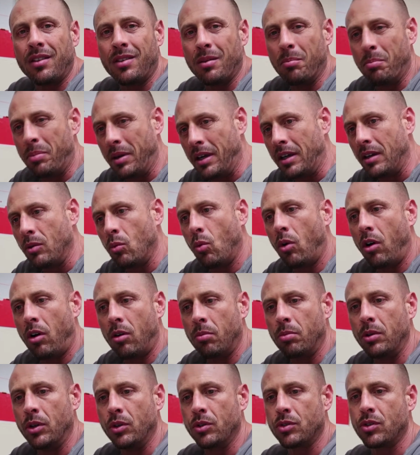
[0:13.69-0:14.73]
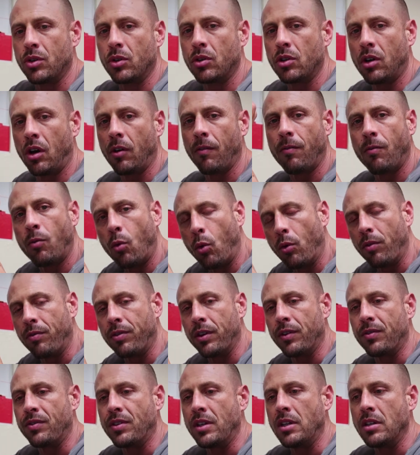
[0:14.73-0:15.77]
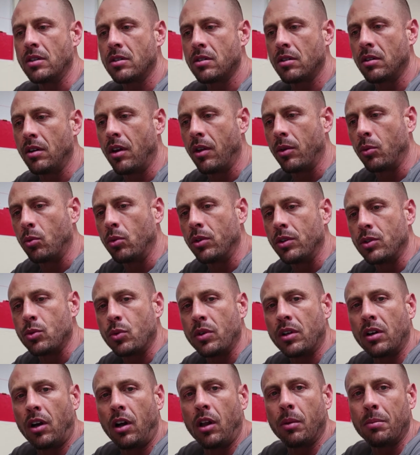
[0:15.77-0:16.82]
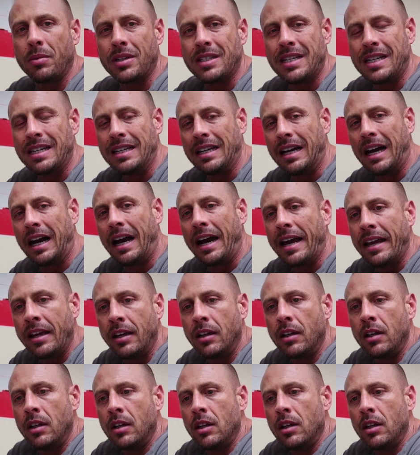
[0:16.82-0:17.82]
the big Walbro so-called 450s, in other words, we call them the TI